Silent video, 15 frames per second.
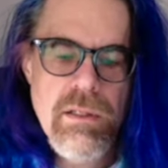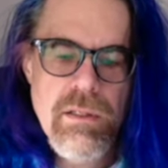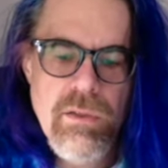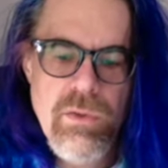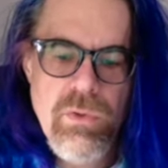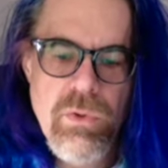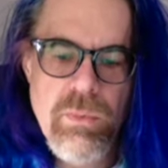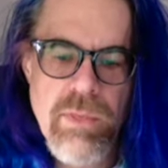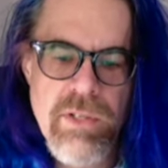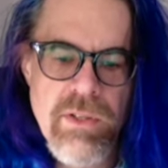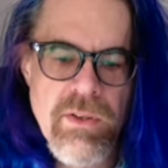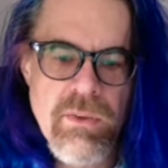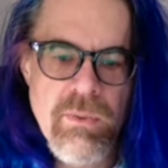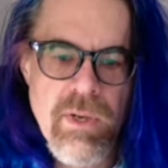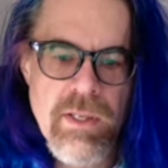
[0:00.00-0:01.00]
whom I
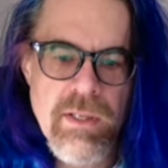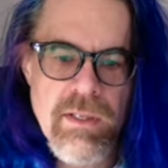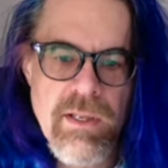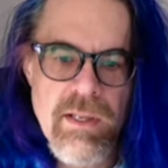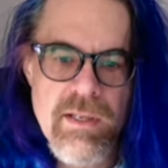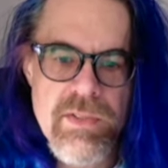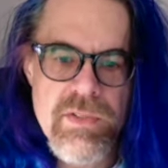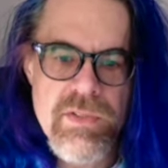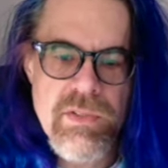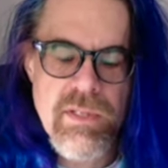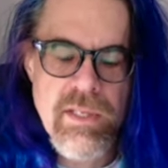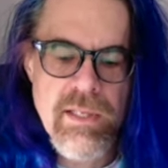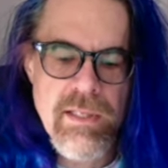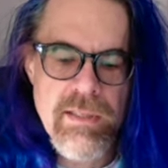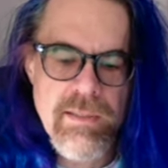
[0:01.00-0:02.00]
didn't recognize,
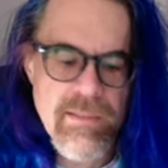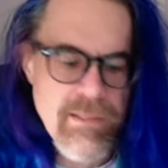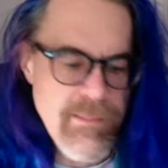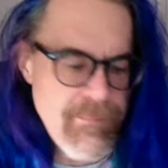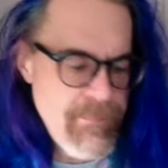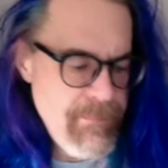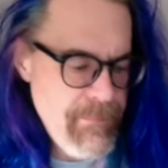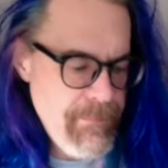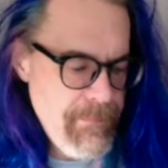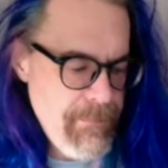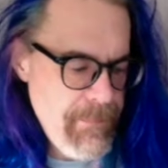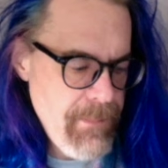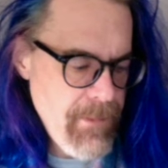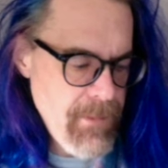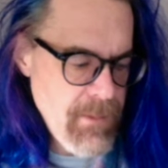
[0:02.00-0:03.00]
and I'm
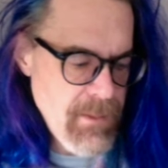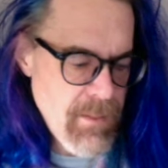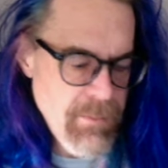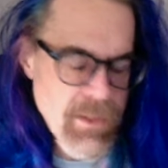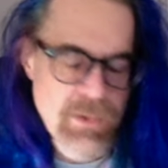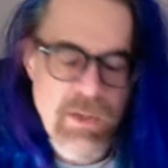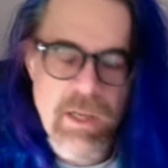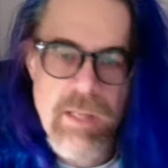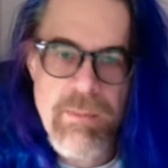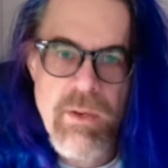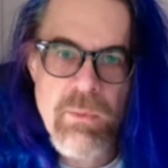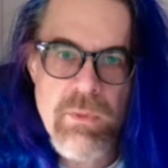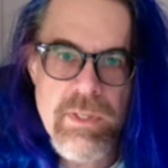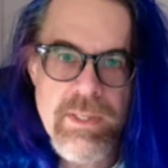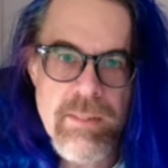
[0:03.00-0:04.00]
going to talk about
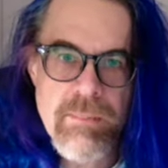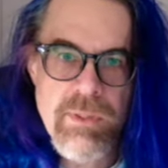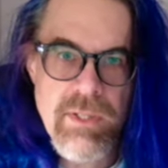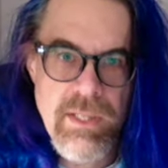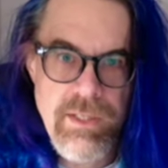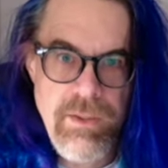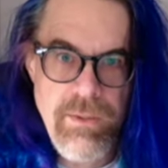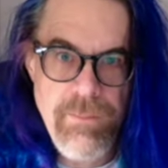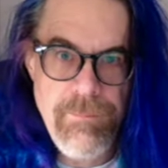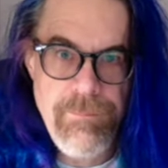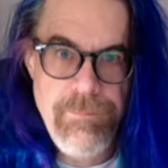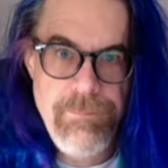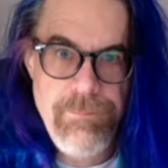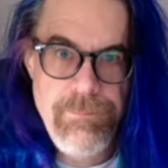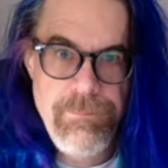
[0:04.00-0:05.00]
reading Plato.
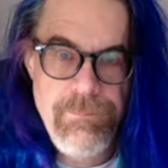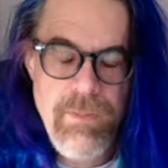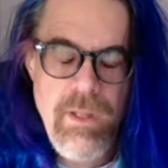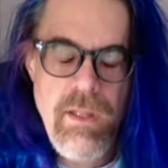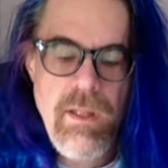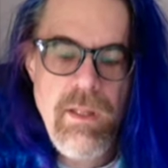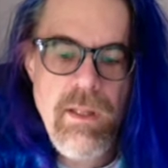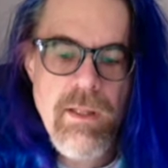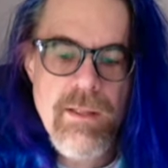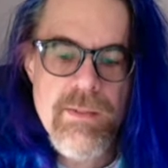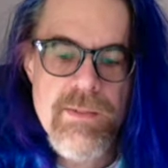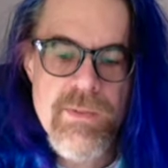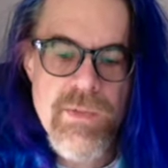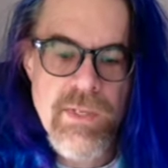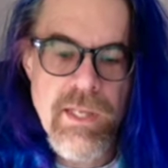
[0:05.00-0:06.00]

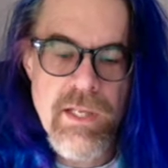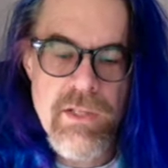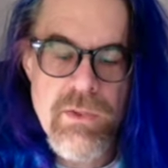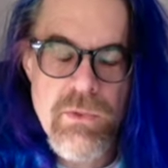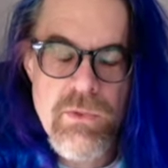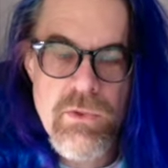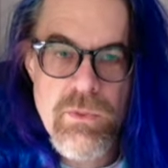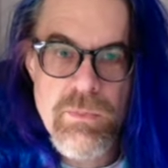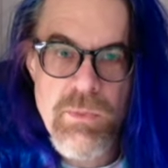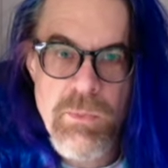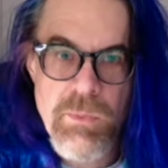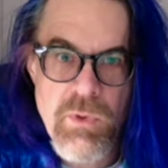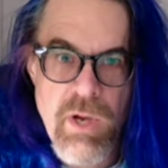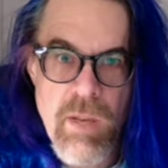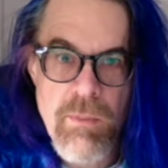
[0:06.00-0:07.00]
Since I got a YouTube
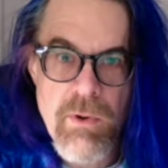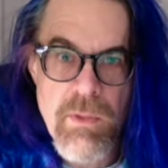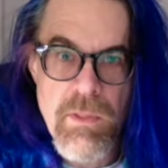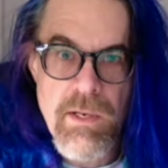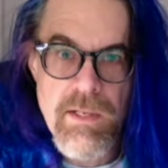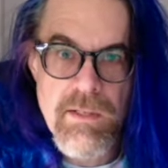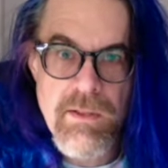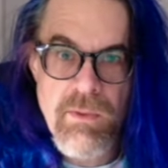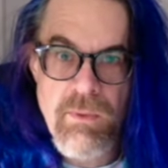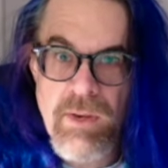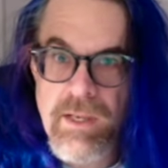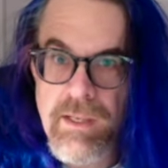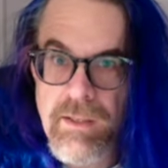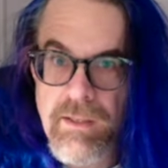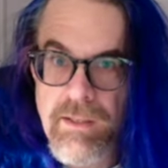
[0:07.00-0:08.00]
subscriber that I didn't
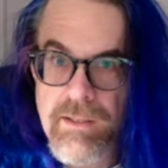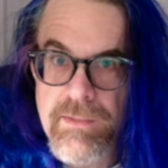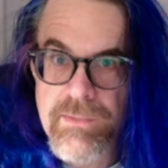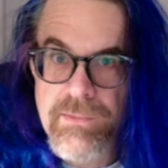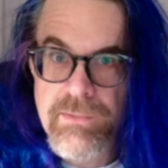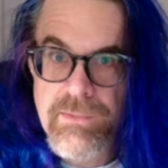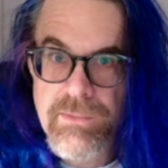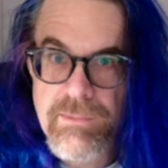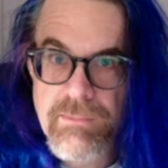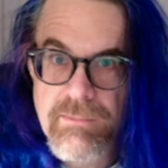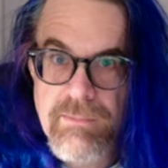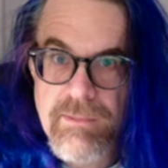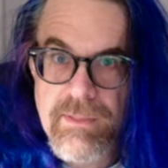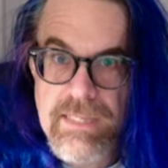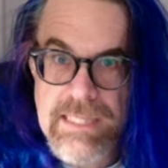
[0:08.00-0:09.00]
recognize,
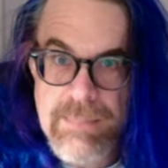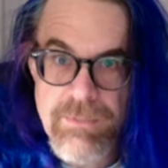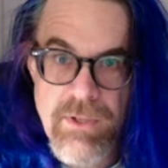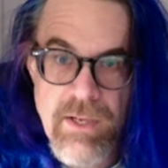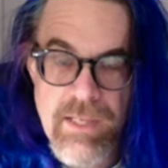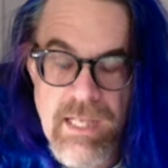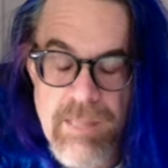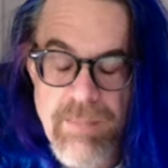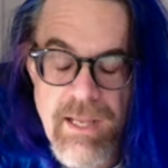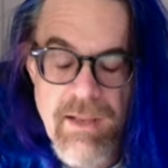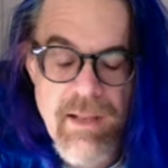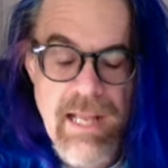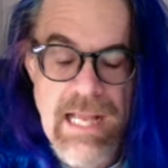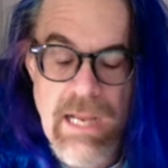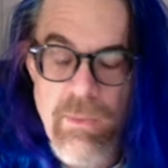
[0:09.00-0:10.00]
and I'm talking about
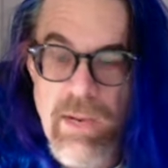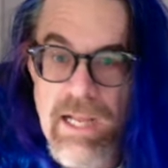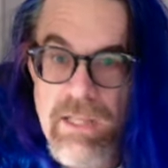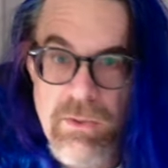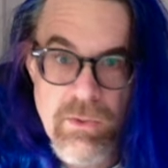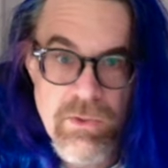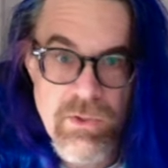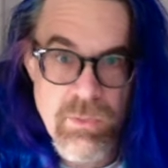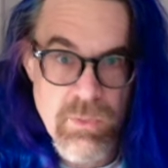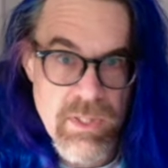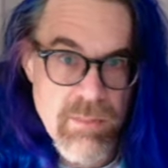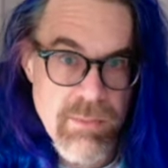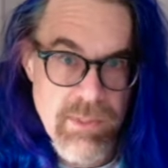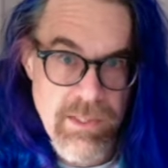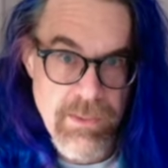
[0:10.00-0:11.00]
how I learned to
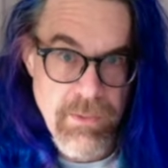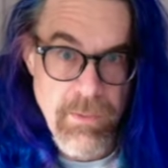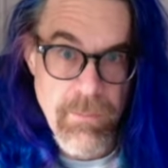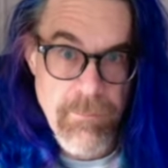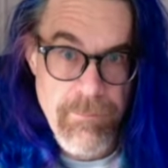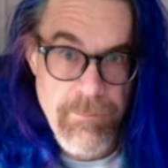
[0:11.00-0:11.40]
read Plato,